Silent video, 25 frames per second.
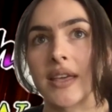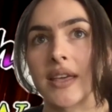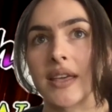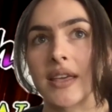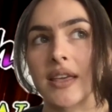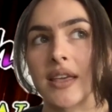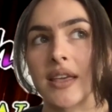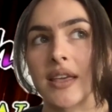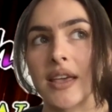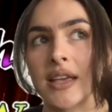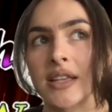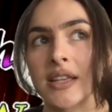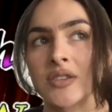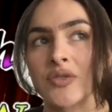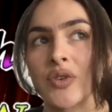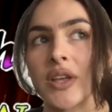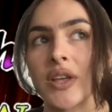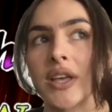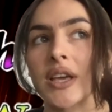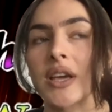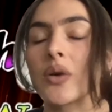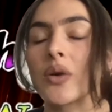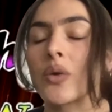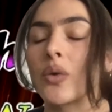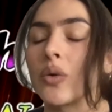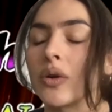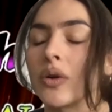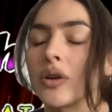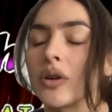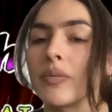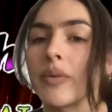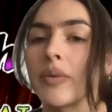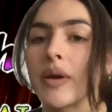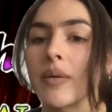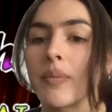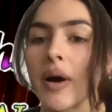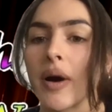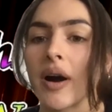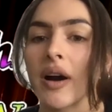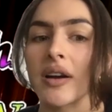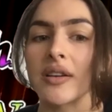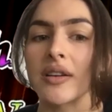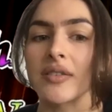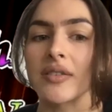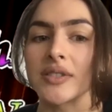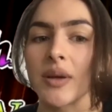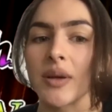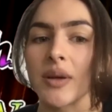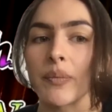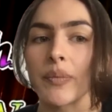it's really cool to be a part of
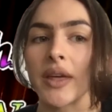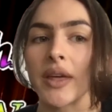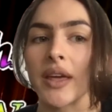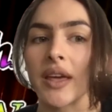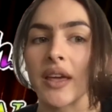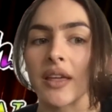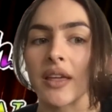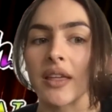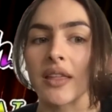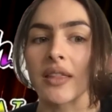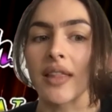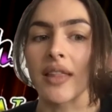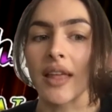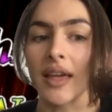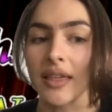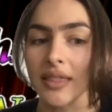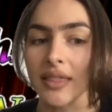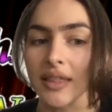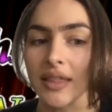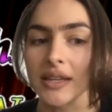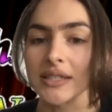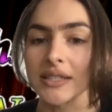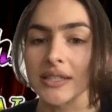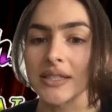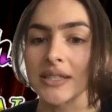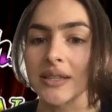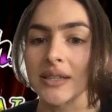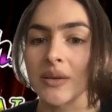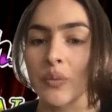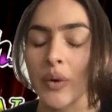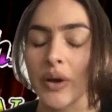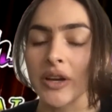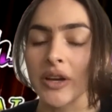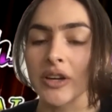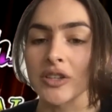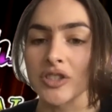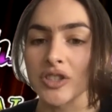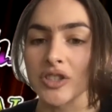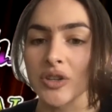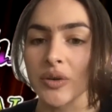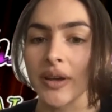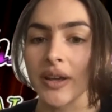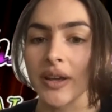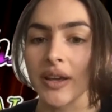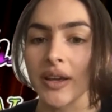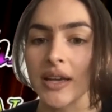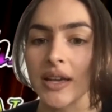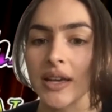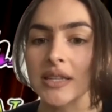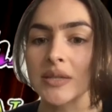something like this and what you're
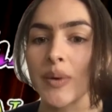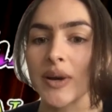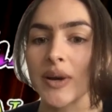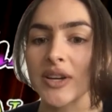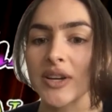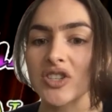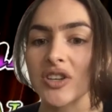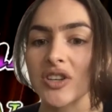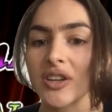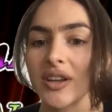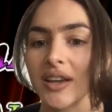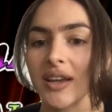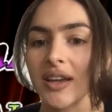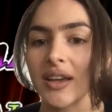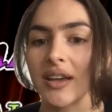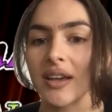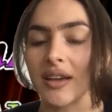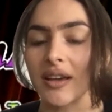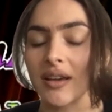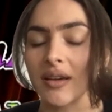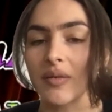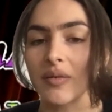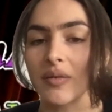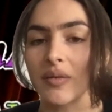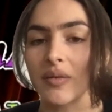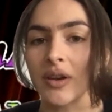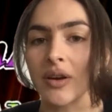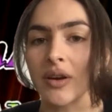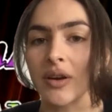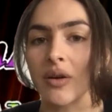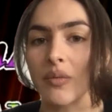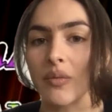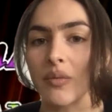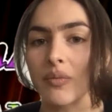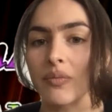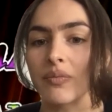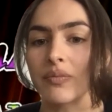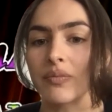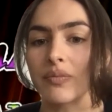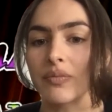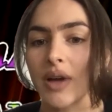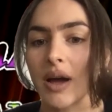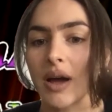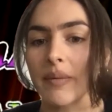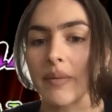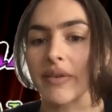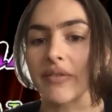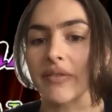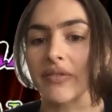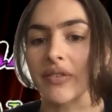doing, especially,
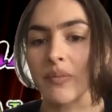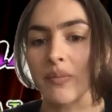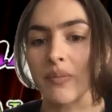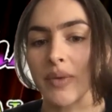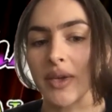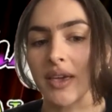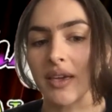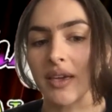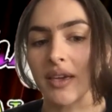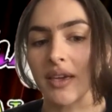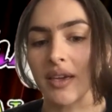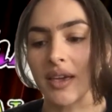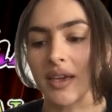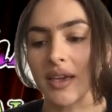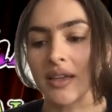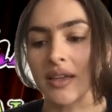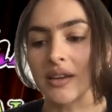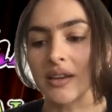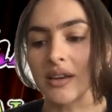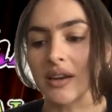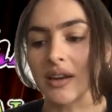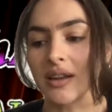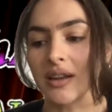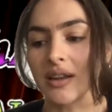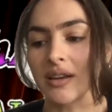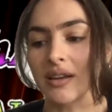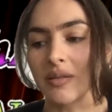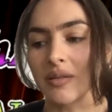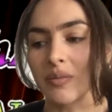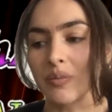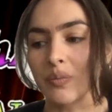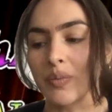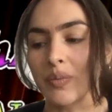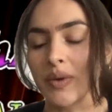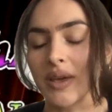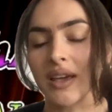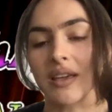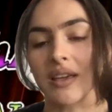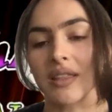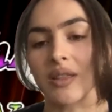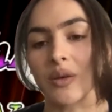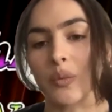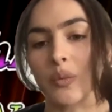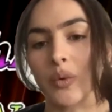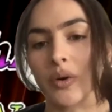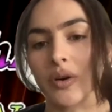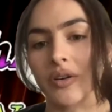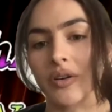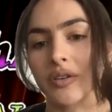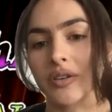coming from me and being in the
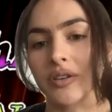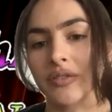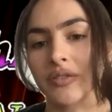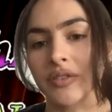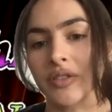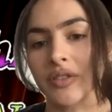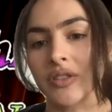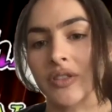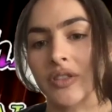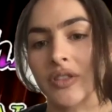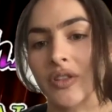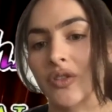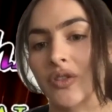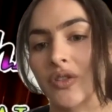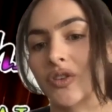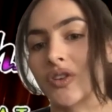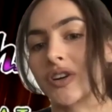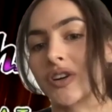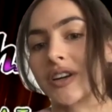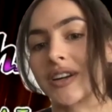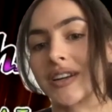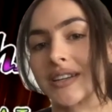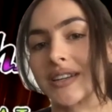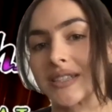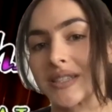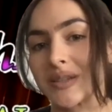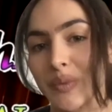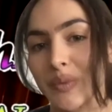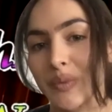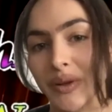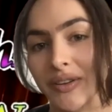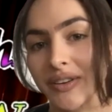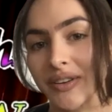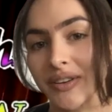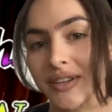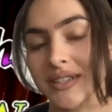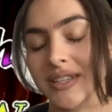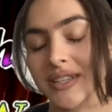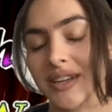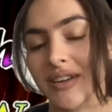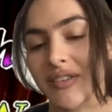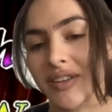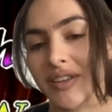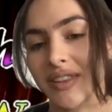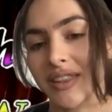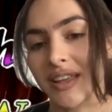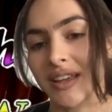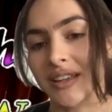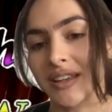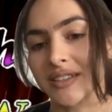world of the learning disabilities and
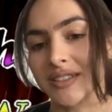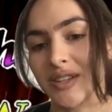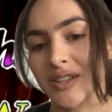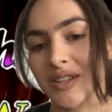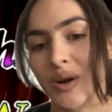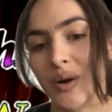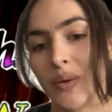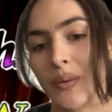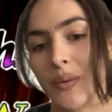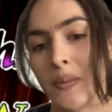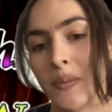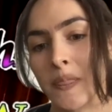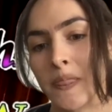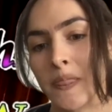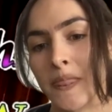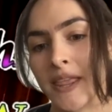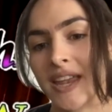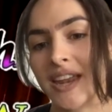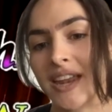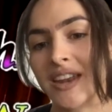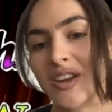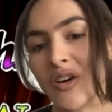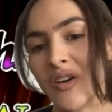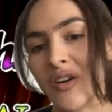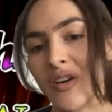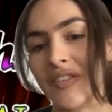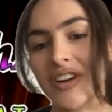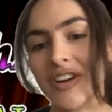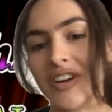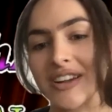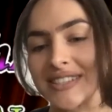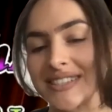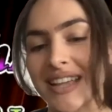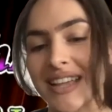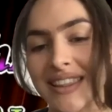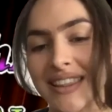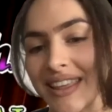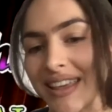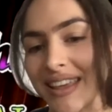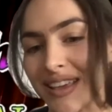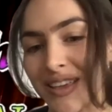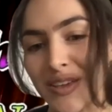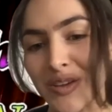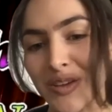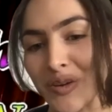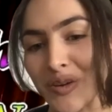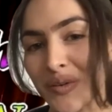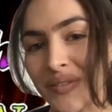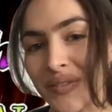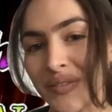everything. So, and I know I've already said thank
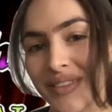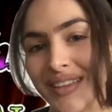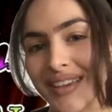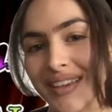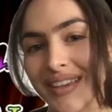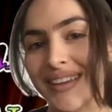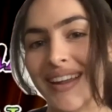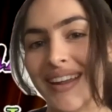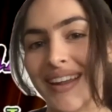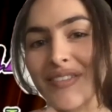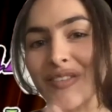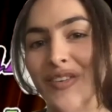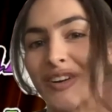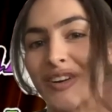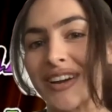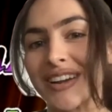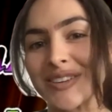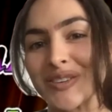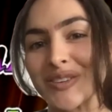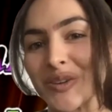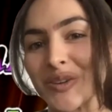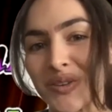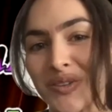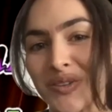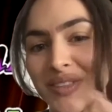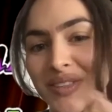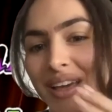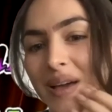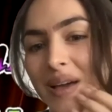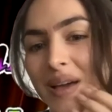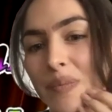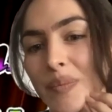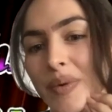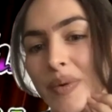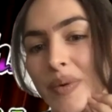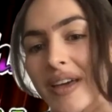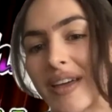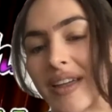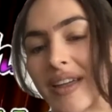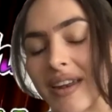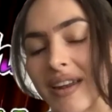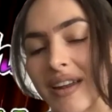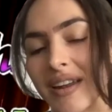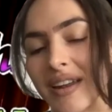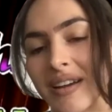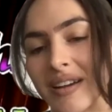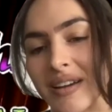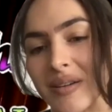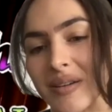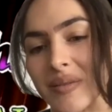you and I've already told you that, but
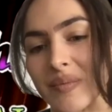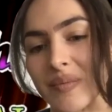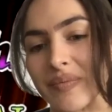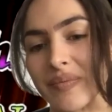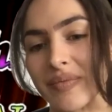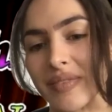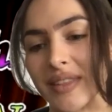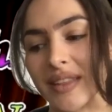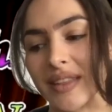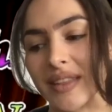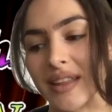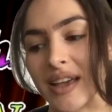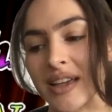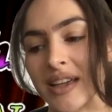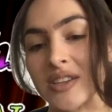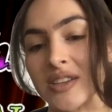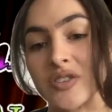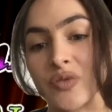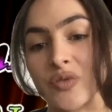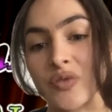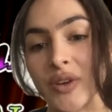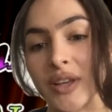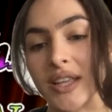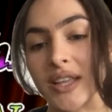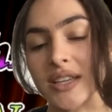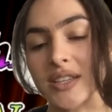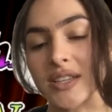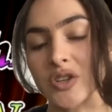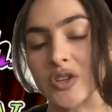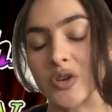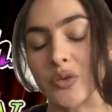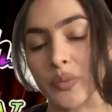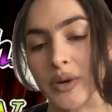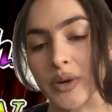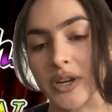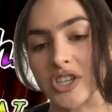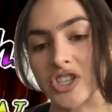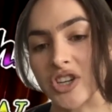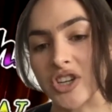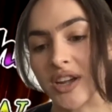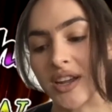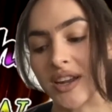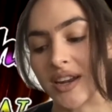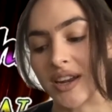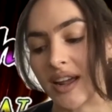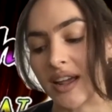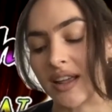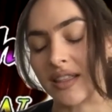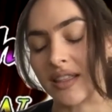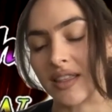I really do appreciate it.
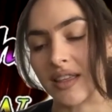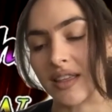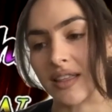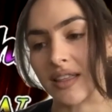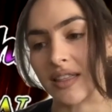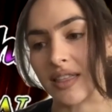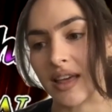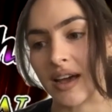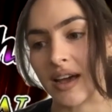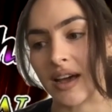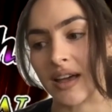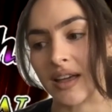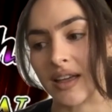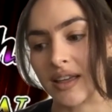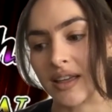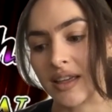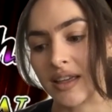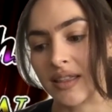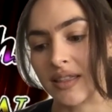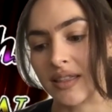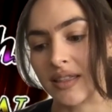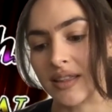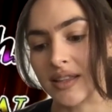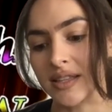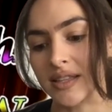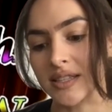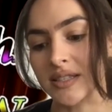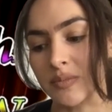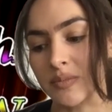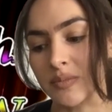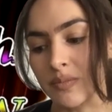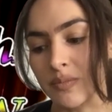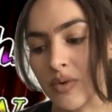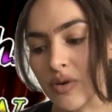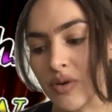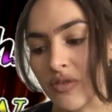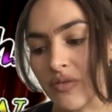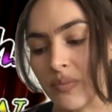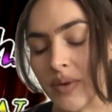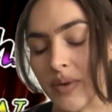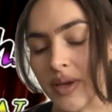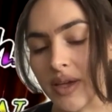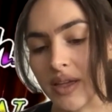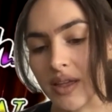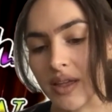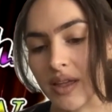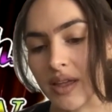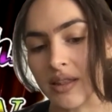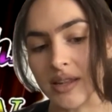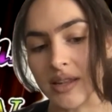I think that this
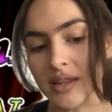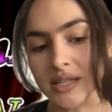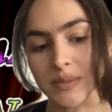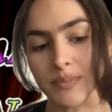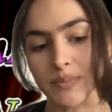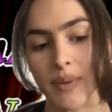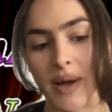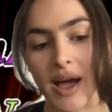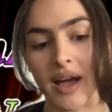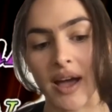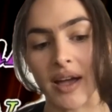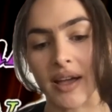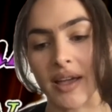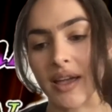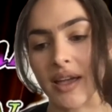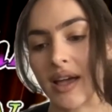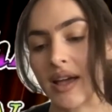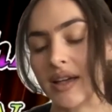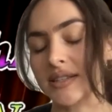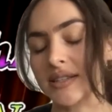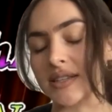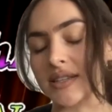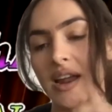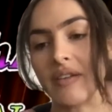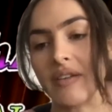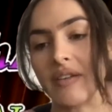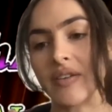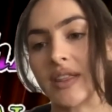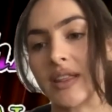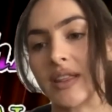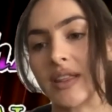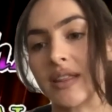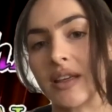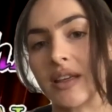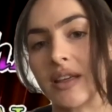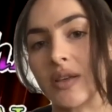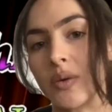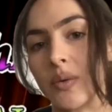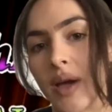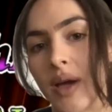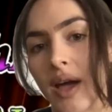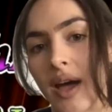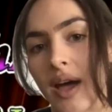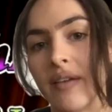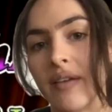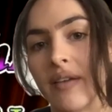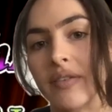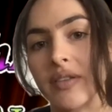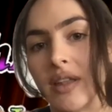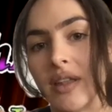movement and this podcast and everything that you
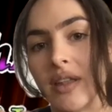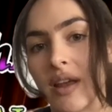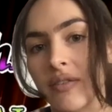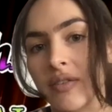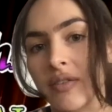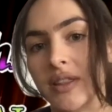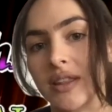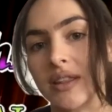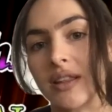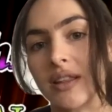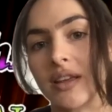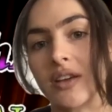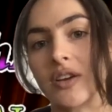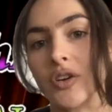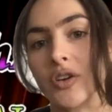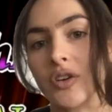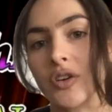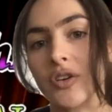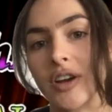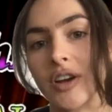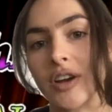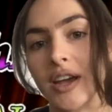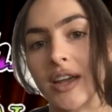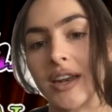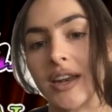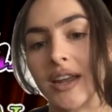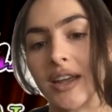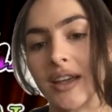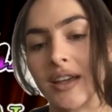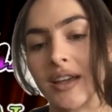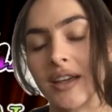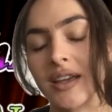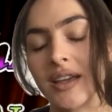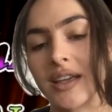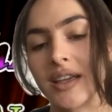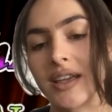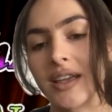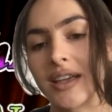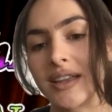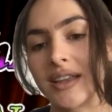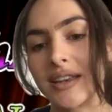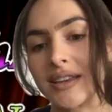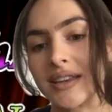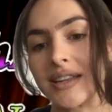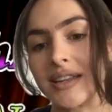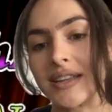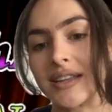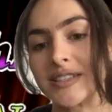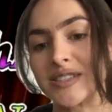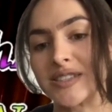have and everything that you're creating
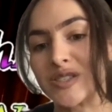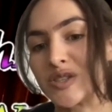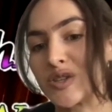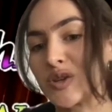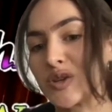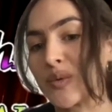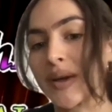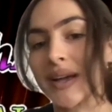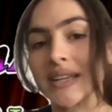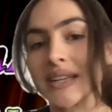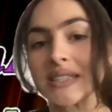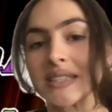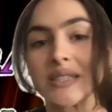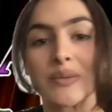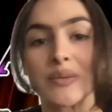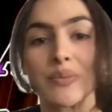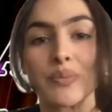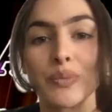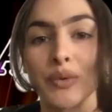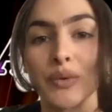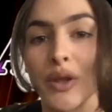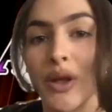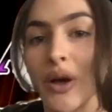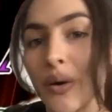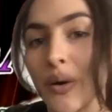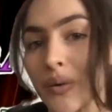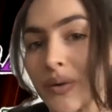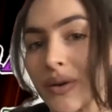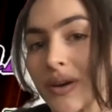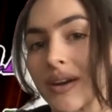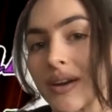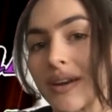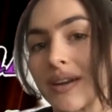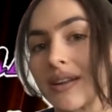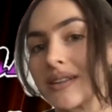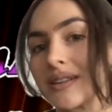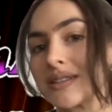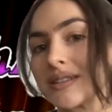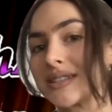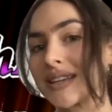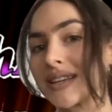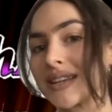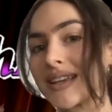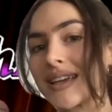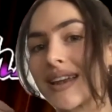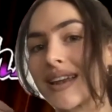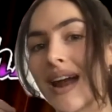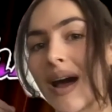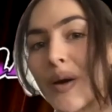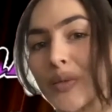needs to explode, and it needs to
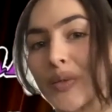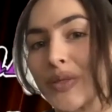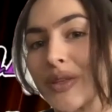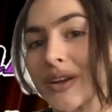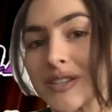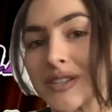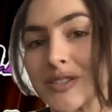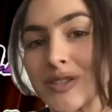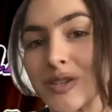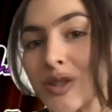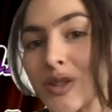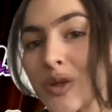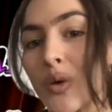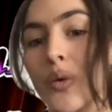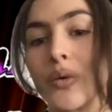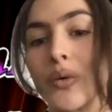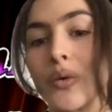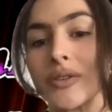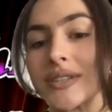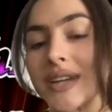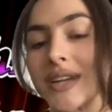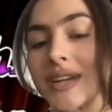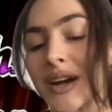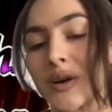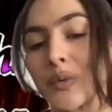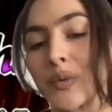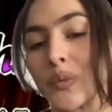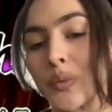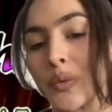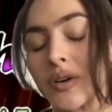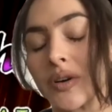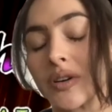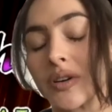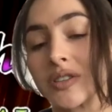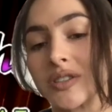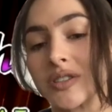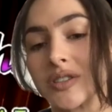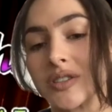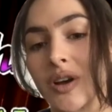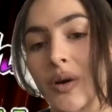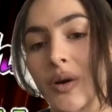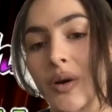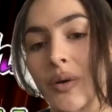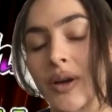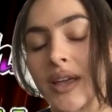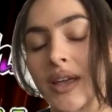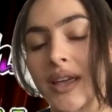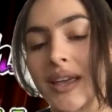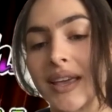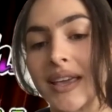get out there to the whole entire world. So
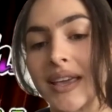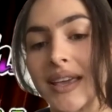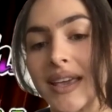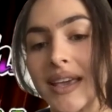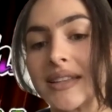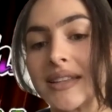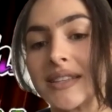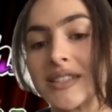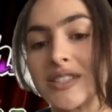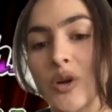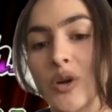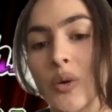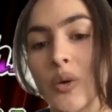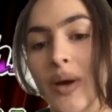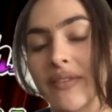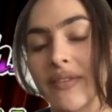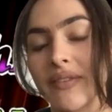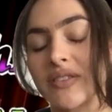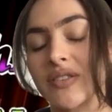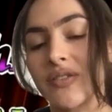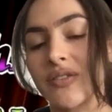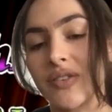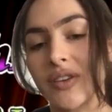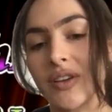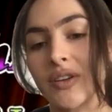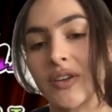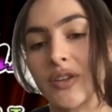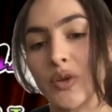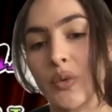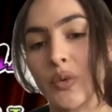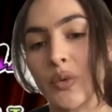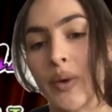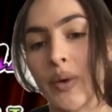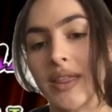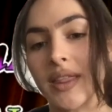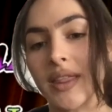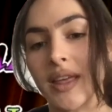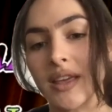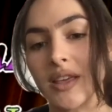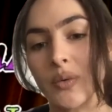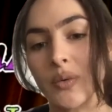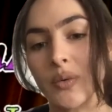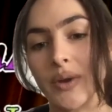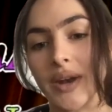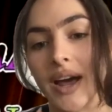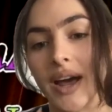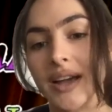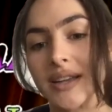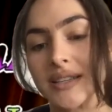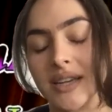kids don't have to feel the way that you and
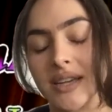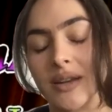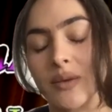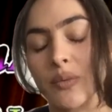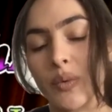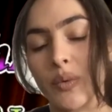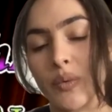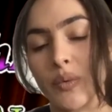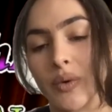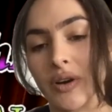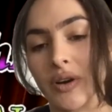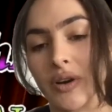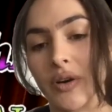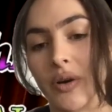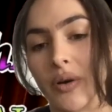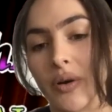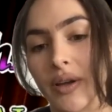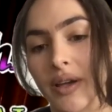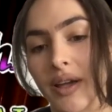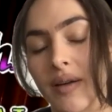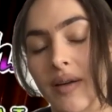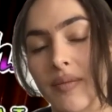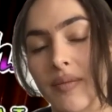I did when we were growing up.